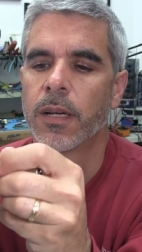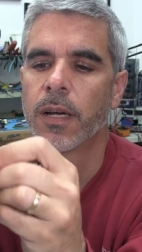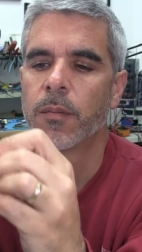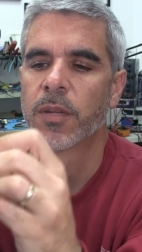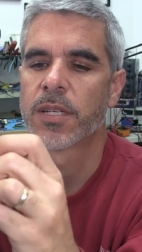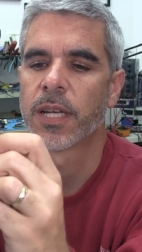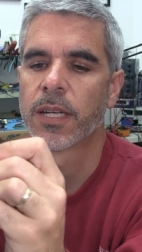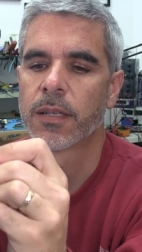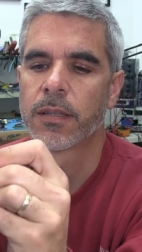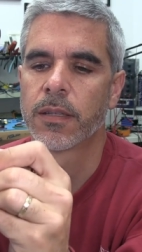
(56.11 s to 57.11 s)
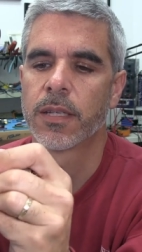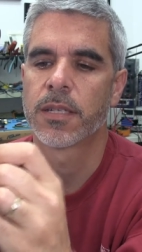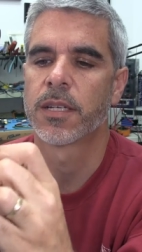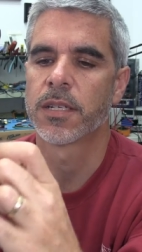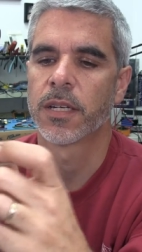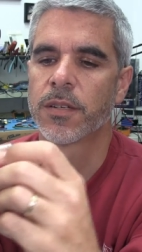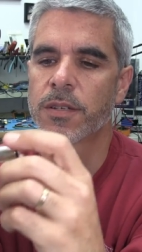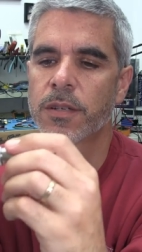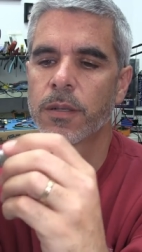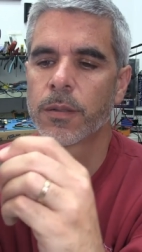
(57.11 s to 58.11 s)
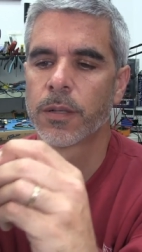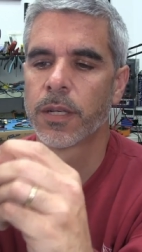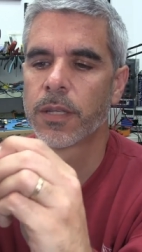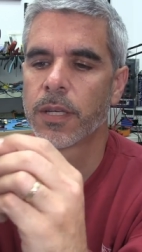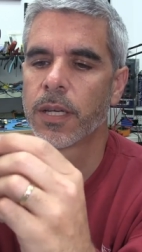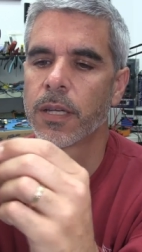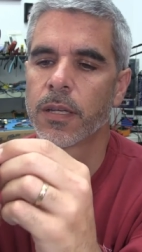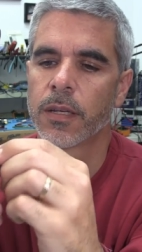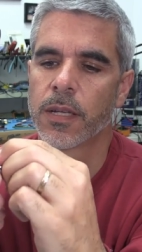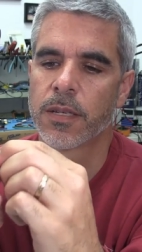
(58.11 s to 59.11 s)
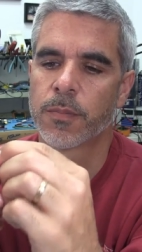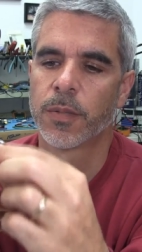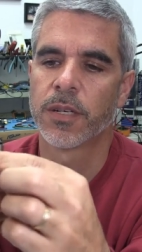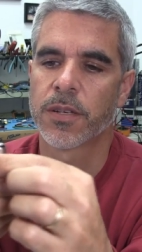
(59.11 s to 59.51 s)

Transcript: Looks like this doesn't unscrew or anything. It's pretty